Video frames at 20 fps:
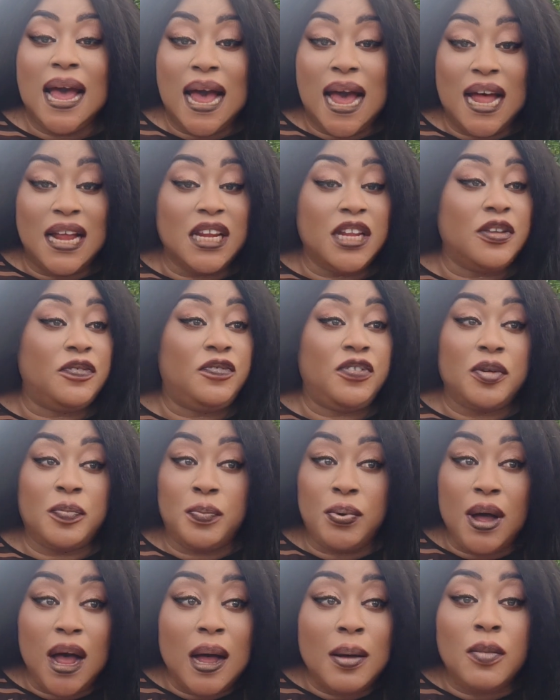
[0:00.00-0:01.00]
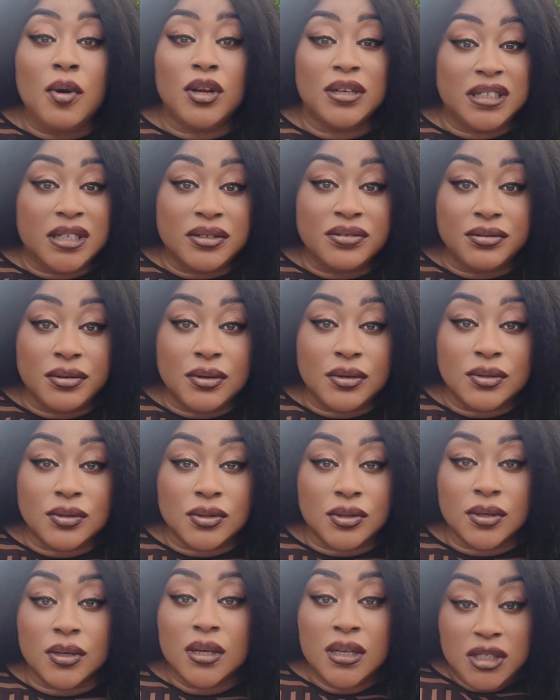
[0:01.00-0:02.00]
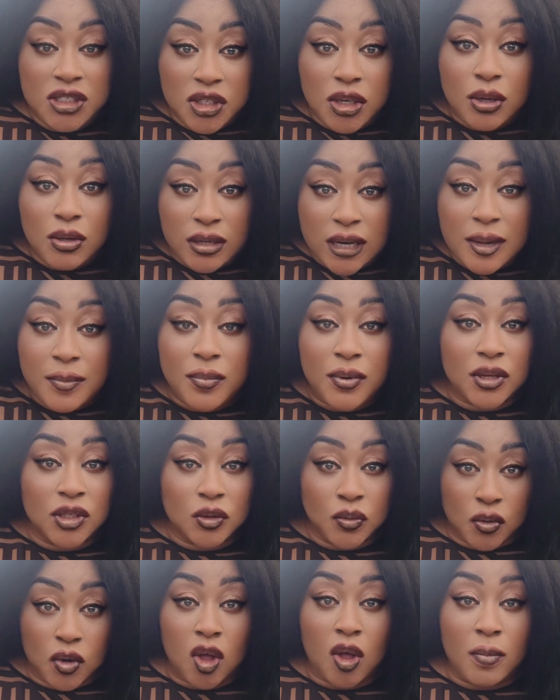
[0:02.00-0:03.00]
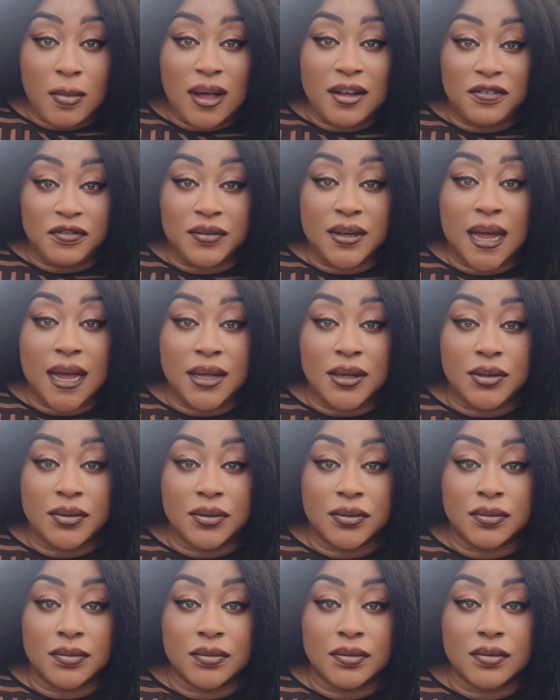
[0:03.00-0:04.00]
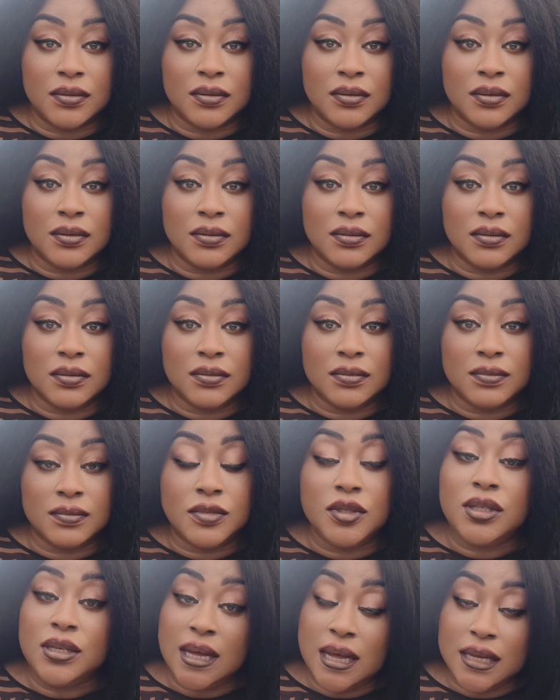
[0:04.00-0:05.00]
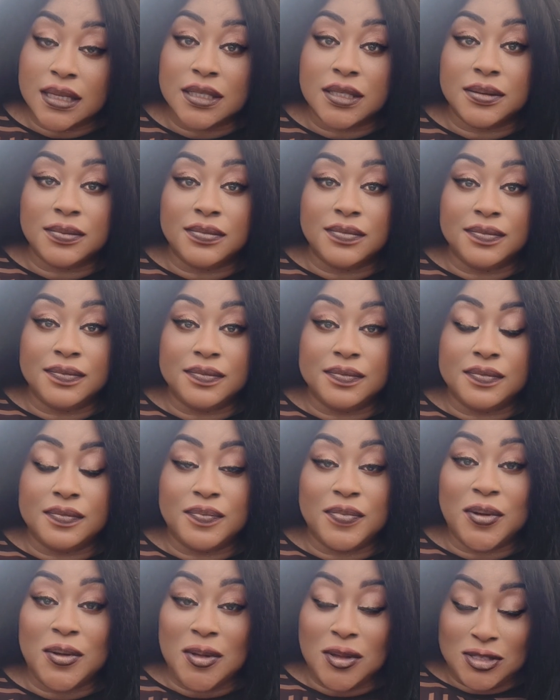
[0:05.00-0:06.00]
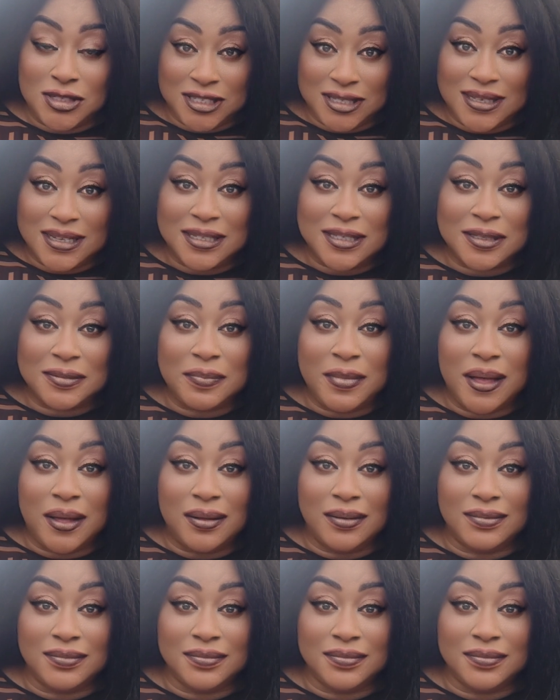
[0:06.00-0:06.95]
And if you pour am on the road, your neighbors will come after you. Yes, because e dey smell.